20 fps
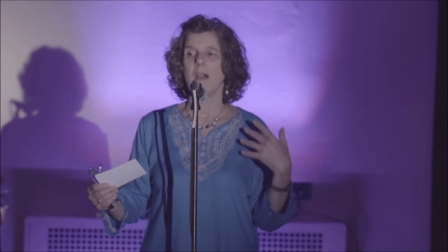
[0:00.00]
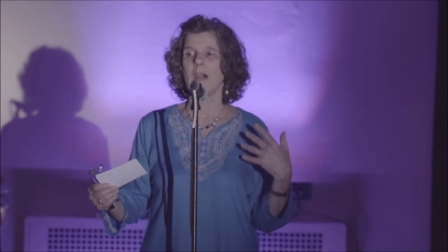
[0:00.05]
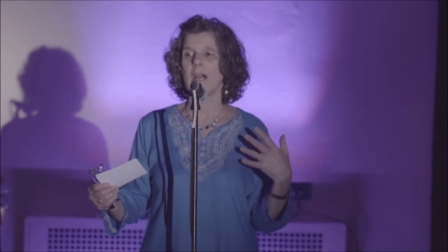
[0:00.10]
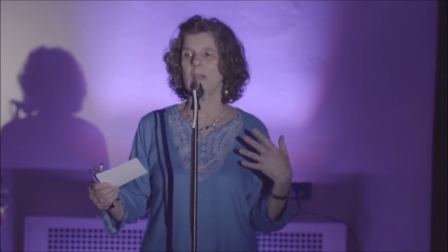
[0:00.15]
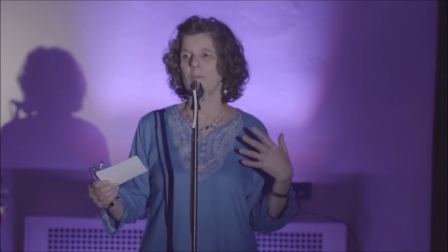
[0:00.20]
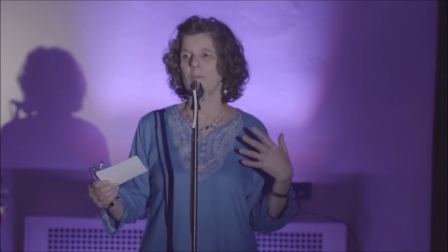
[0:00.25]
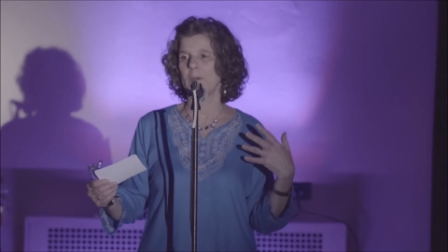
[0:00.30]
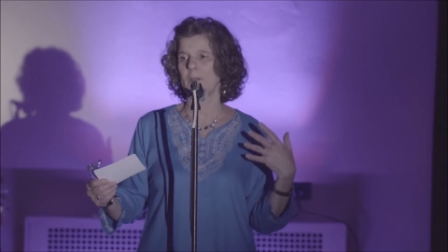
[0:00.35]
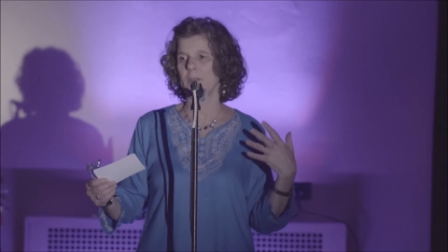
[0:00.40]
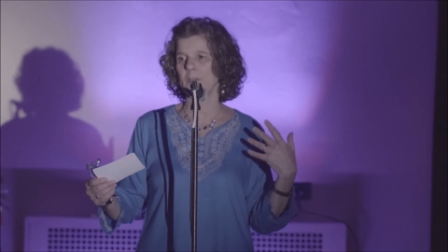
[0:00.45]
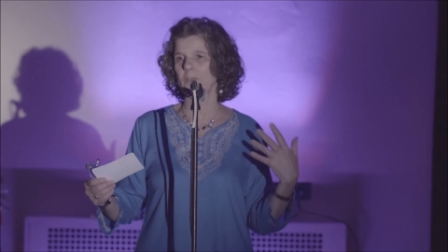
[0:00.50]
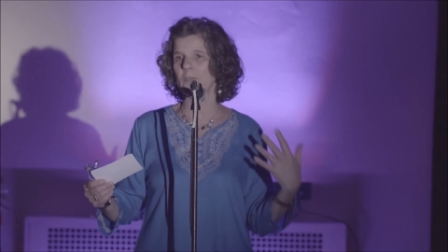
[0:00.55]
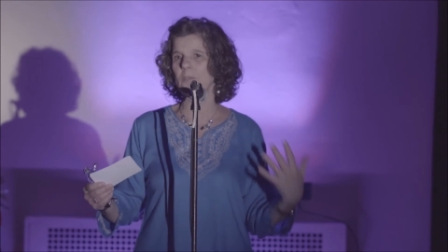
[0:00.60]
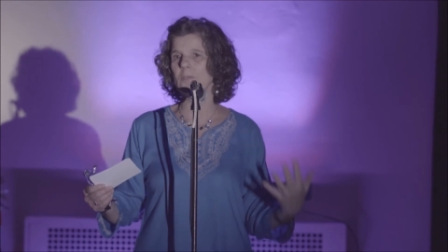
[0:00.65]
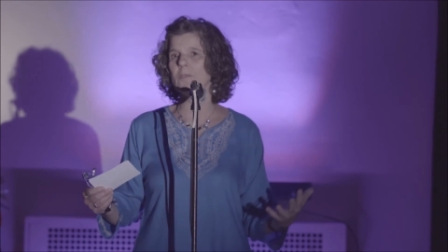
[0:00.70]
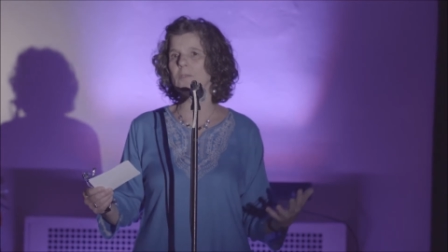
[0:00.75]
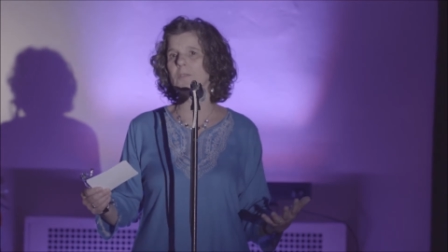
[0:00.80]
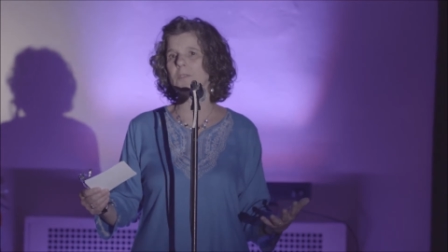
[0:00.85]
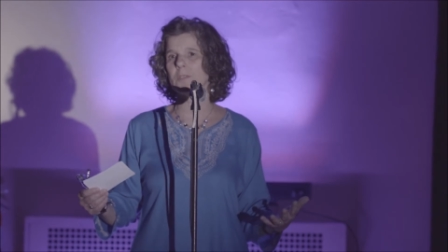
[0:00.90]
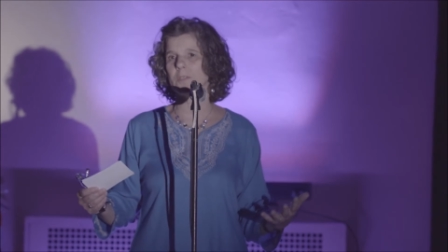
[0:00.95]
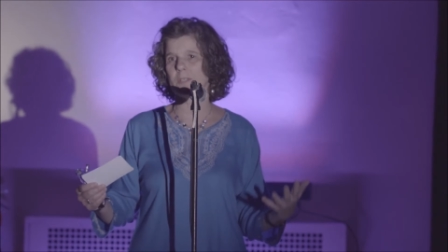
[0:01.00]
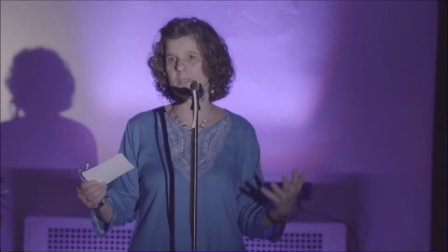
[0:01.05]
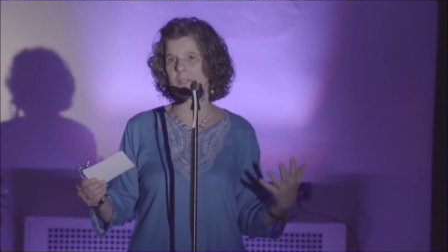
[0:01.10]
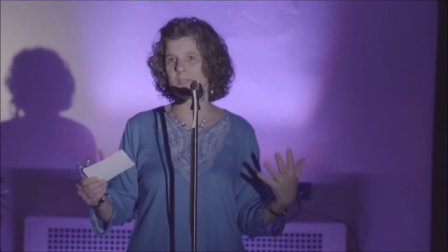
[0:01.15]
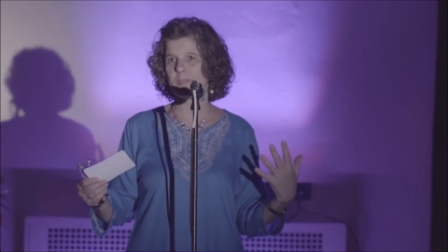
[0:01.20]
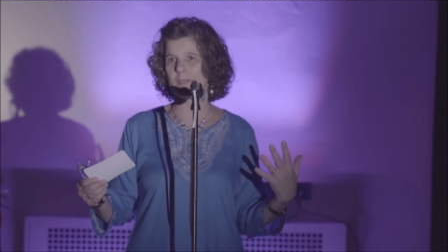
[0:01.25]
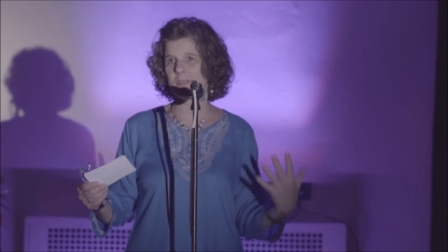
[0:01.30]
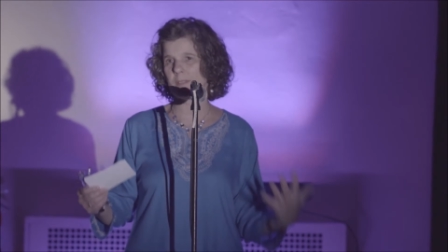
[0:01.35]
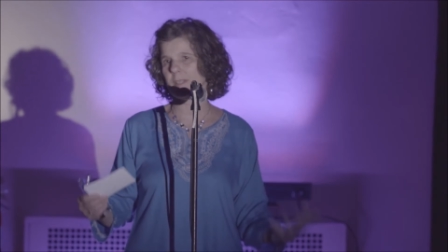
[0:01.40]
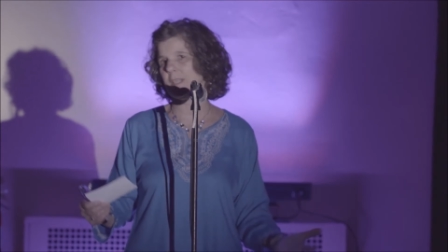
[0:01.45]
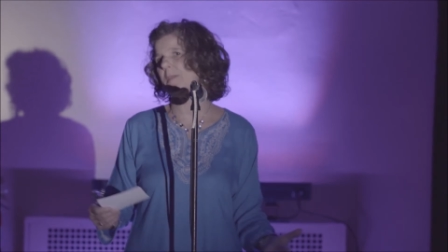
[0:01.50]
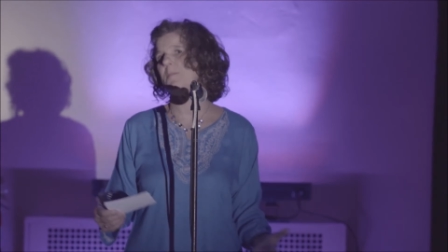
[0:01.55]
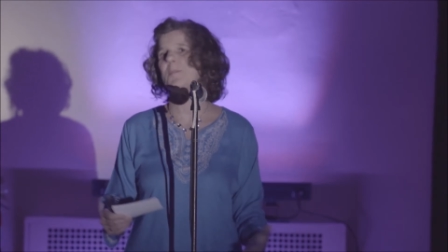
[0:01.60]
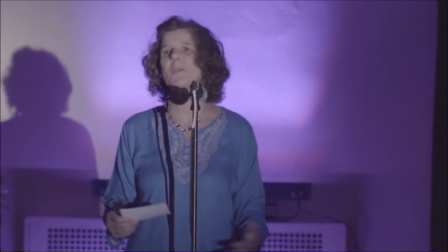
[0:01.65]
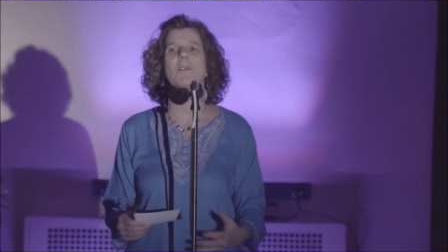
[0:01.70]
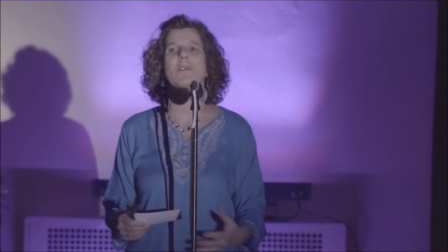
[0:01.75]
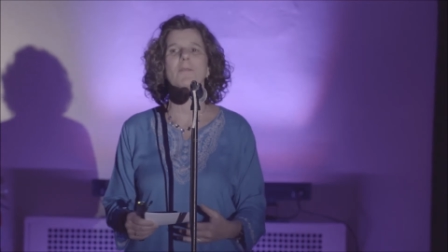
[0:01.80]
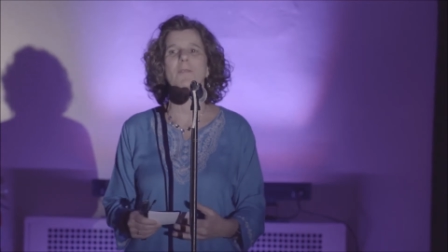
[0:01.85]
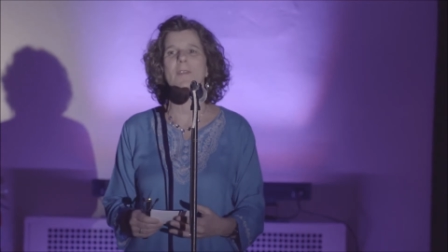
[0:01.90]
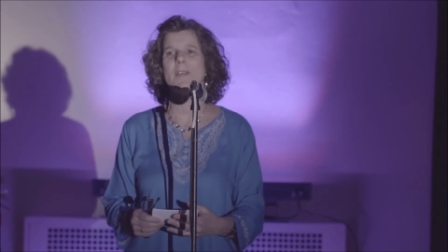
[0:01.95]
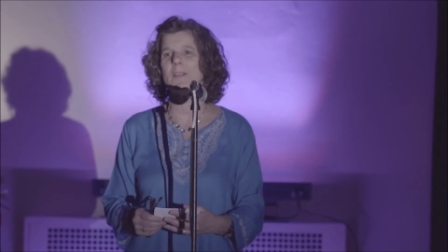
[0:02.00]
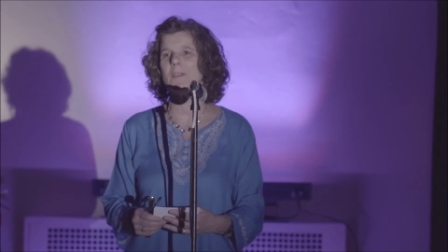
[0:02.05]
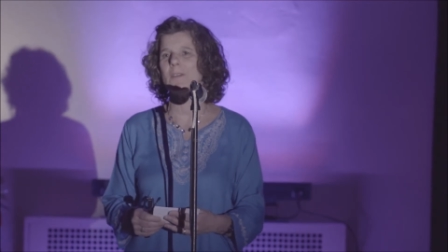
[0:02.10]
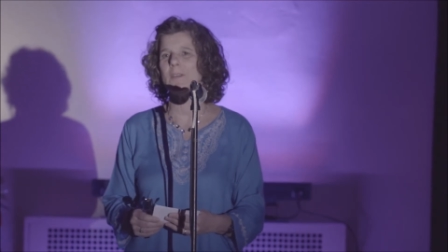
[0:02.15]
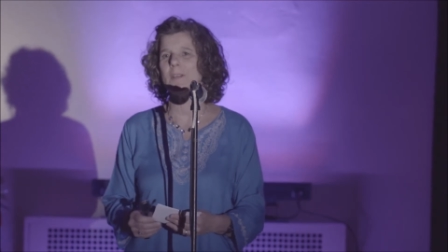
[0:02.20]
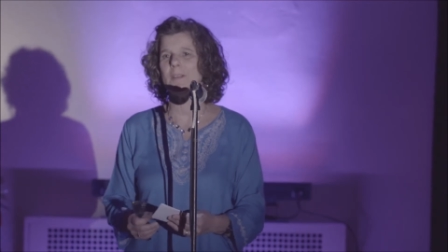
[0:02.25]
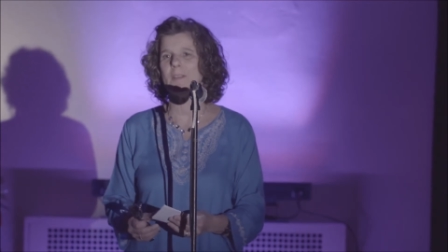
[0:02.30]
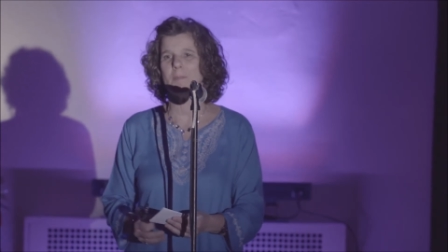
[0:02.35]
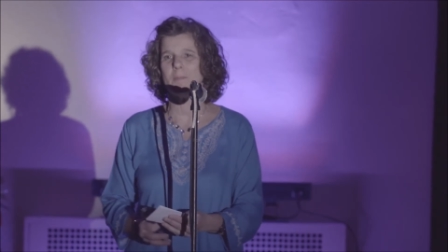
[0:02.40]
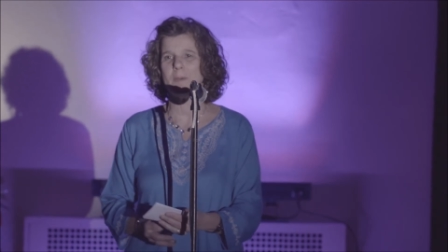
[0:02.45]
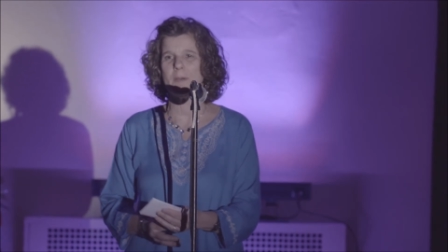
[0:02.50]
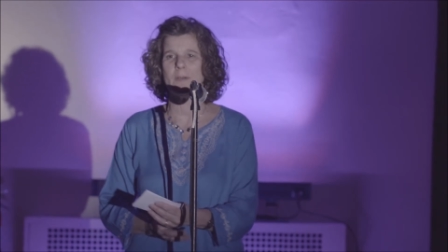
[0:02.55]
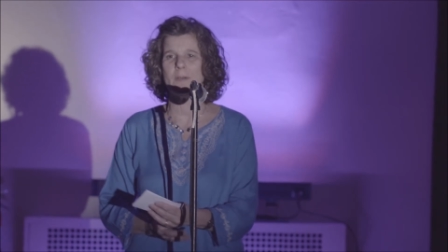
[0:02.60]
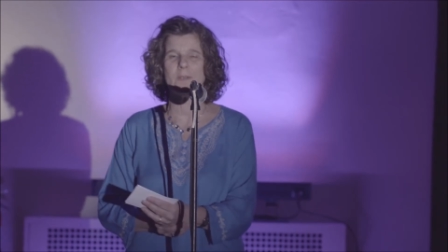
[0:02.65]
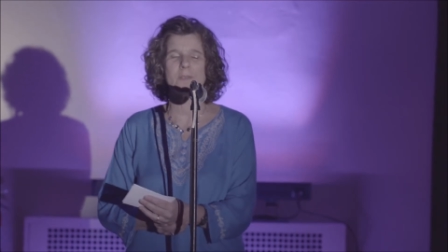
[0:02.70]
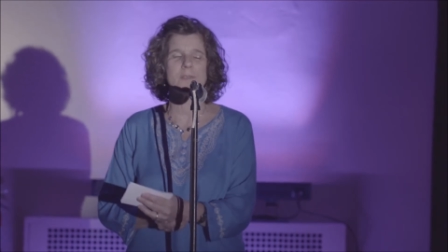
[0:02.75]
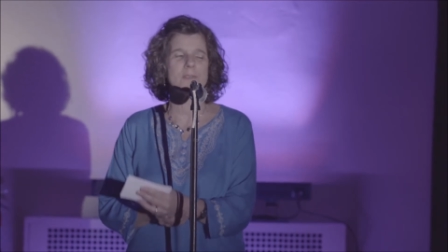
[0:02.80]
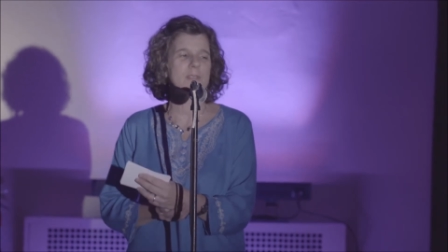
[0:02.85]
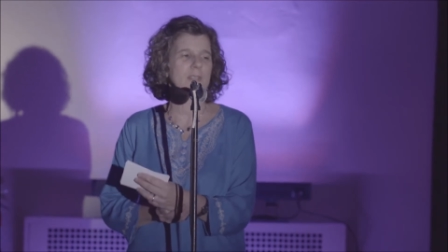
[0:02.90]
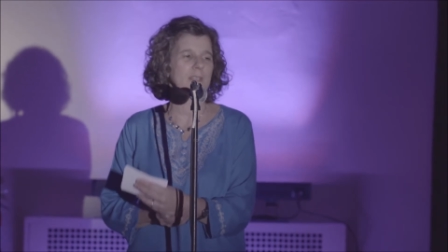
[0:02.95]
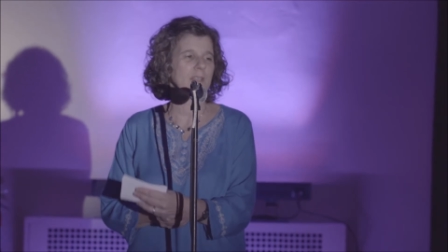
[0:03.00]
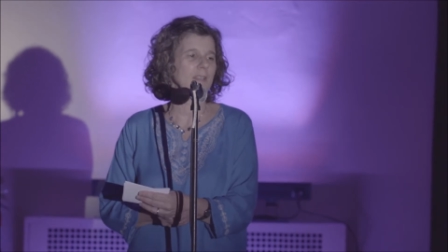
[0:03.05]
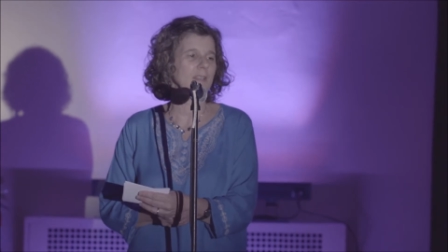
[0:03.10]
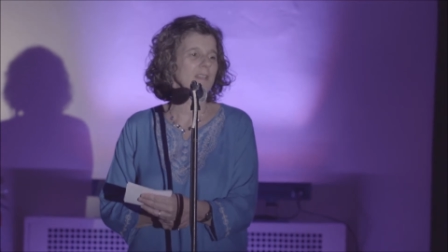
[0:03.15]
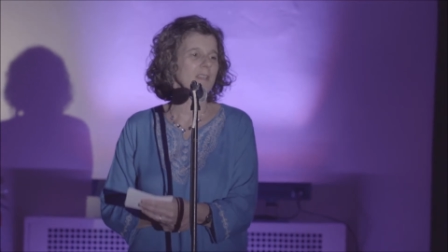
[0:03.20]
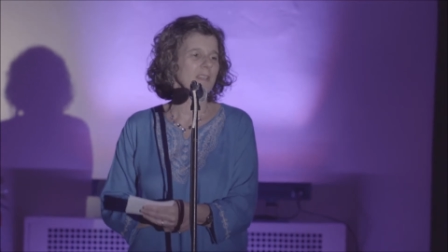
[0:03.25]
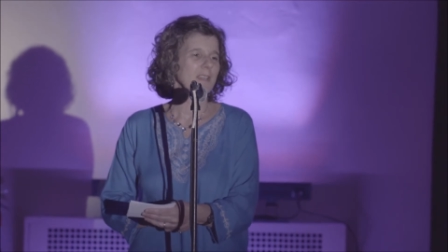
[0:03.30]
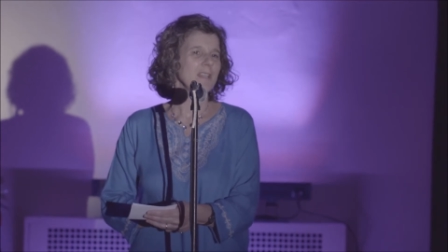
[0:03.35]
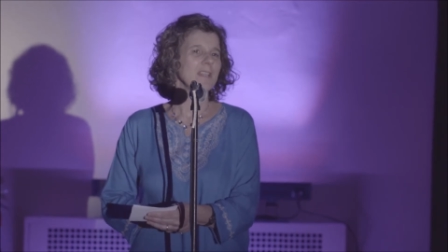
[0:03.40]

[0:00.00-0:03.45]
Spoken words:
I want you to just keep your finger on the pulse and